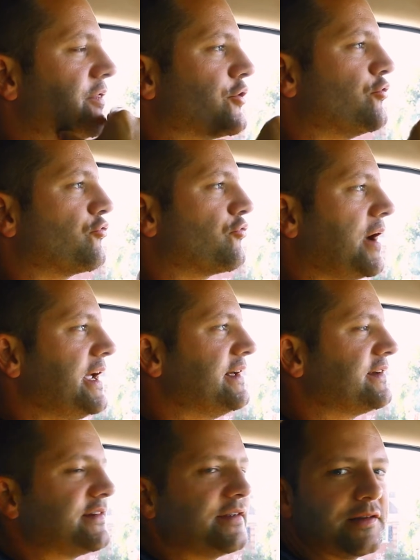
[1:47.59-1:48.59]
the
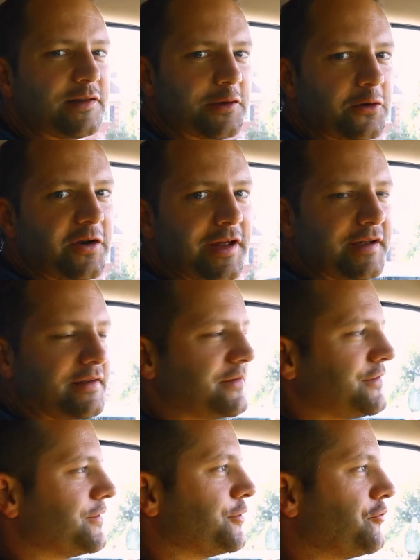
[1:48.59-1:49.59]
greatest
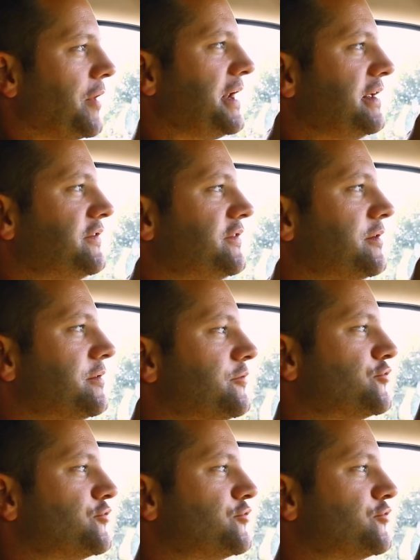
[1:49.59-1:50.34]
learnings, the greatest